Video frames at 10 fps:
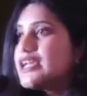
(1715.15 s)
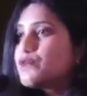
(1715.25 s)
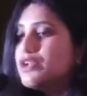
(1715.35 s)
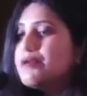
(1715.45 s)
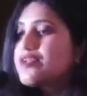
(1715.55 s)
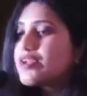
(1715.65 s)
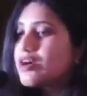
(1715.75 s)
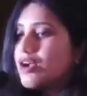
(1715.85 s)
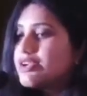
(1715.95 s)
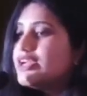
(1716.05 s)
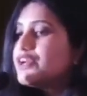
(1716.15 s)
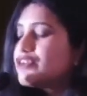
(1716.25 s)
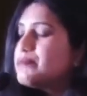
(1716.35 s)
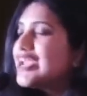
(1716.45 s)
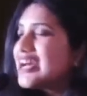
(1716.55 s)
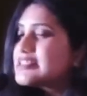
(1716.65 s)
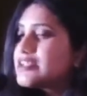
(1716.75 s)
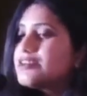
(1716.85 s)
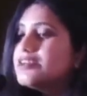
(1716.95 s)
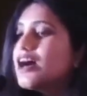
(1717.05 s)
it will be
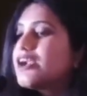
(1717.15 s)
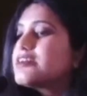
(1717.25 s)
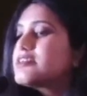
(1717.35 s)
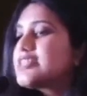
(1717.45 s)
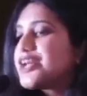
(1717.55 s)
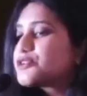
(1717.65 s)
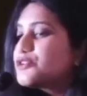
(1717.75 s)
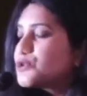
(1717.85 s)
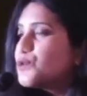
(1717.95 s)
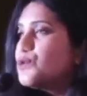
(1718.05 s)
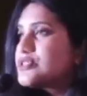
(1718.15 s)
considered under section 2,